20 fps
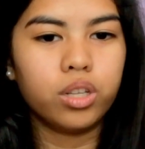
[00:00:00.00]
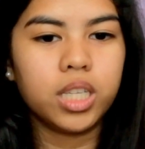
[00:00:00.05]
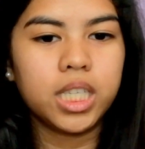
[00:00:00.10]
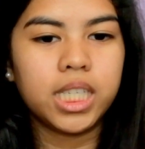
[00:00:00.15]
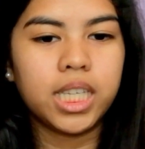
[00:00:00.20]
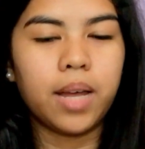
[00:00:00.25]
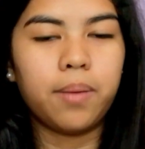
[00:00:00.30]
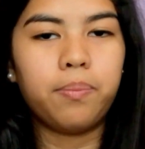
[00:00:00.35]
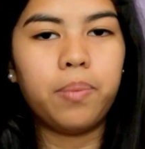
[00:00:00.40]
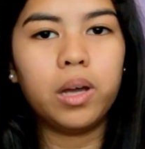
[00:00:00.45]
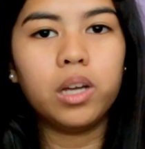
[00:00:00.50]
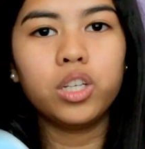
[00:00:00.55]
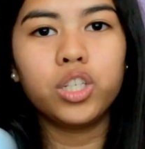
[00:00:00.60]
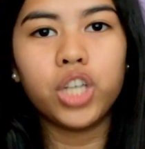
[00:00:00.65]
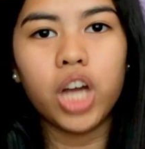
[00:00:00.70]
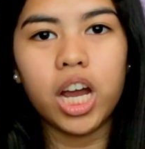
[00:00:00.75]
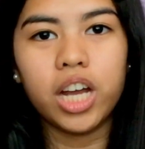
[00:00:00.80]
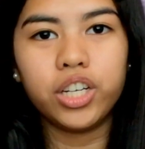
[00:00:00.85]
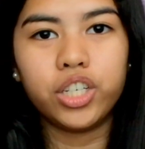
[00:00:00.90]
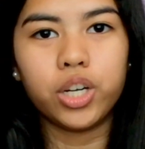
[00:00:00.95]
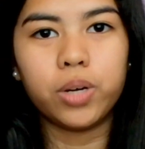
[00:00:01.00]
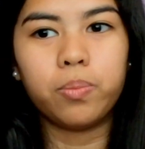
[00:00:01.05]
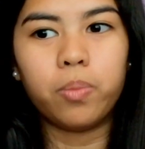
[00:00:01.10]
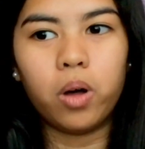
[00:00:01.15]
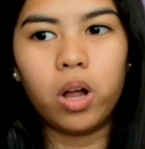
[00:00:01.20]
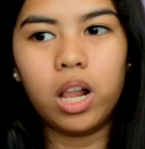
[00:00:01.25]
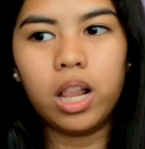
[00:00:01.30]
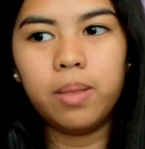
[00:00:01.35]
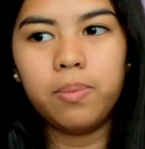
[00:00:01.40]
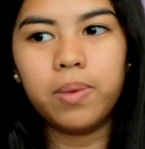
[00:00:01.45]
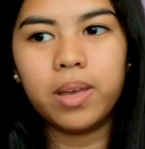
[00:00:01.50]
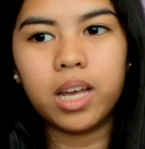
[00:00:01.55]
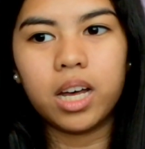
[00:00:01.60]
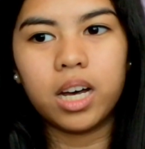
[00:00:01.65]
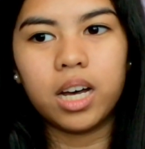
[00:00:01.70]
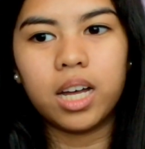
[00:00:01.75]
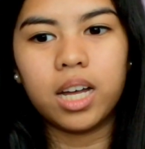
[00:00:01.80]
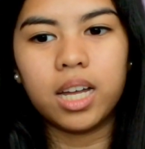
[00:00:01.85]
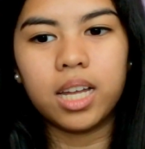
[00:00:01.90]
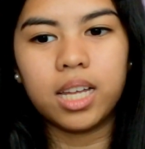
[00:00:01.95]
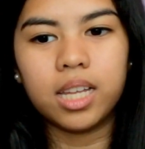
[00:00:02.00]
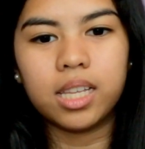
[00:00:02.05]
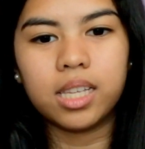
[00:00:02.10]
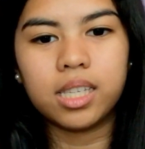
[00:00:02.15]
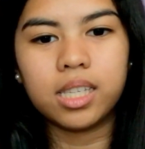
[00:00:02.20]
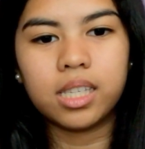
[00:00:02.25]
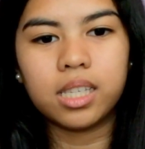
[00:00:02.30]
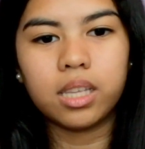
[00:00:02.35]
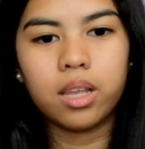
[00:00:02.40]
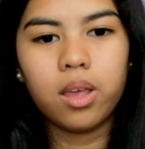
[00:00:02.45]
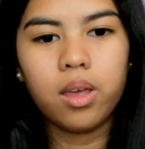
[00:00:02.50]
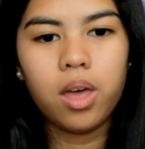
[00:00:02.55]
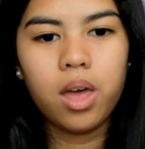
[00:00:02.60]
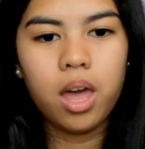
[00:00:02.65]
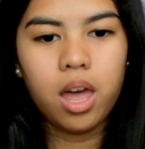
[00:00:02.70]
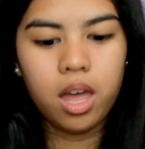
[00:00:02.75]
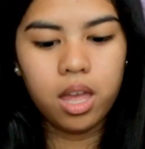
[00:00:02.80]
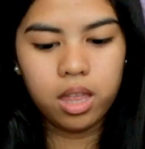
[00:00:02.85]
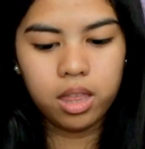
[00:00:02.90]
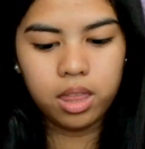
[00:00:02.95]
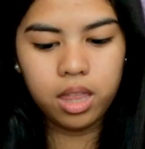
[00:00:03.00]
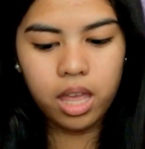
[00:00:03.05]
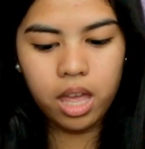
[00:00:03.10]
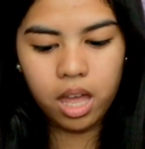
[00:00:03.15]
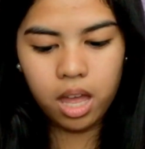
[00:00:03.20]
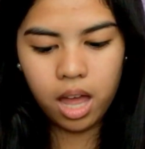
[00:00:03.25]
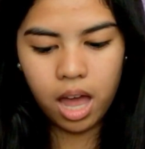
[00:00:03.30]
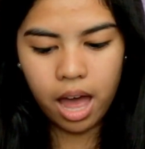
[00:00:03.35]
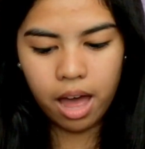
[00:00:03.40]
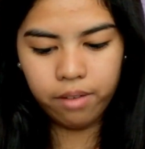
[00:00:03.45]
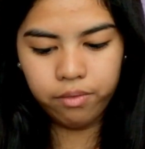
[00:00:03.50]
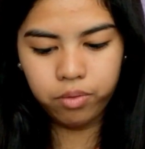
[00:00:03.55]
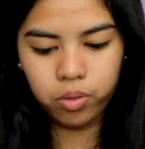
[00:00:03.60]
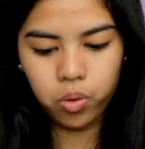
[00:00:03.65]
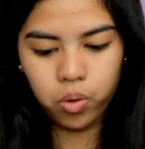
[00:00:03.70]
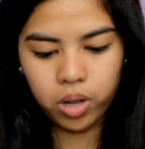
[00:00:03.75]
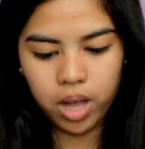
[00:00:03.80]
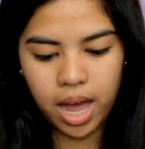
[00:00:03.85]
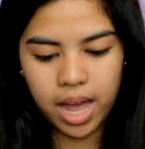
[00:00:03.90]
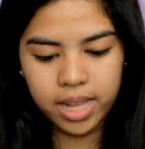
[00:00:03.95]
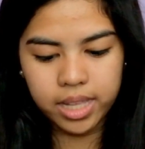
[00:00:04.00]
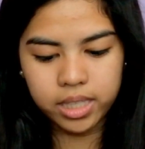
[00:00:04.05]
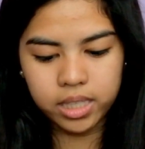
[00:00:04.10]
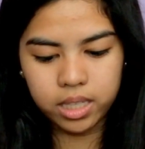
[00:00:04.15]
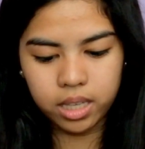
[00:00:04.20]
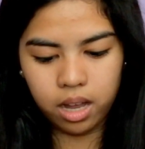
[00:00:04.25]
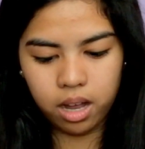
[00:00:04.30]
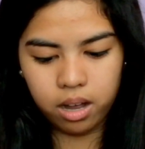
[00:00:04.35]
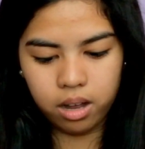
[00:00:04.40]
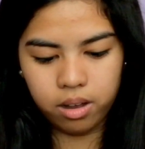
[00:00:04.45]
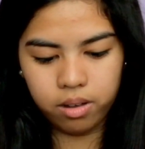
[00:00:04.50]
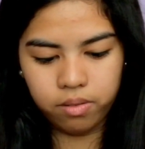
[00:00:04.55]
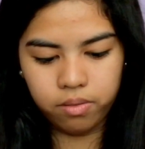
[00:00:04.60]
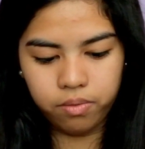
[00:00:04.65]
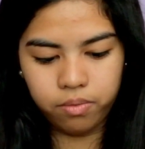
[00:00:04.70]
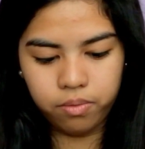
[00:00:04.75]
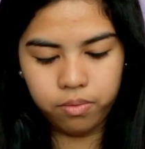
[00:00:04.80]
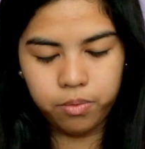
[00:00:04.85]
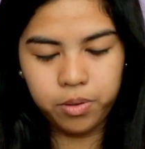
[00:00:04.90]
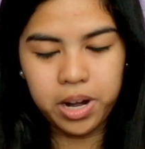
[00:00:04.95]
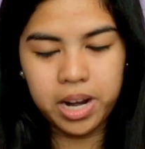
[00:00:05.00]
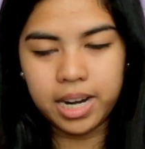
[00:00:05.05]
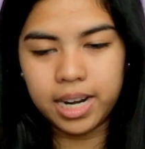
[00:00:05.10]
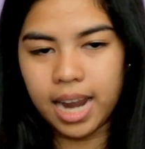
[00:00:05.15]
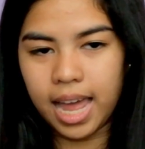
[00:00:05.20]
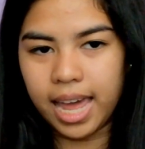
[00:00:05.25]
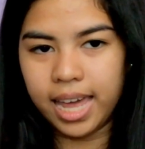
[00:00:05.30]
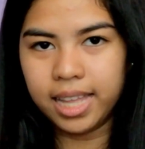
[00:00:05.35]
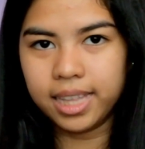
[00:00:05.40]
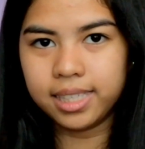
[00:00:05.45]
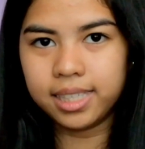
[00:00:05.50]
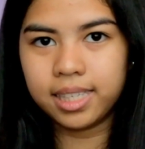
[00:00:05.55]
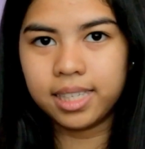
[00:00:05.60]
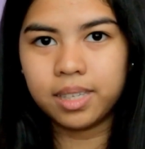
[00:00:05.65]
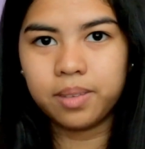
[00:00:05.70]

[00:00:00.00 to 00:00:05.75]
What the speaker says: dun sa pang-chargeable because they have two kinds of ring lights.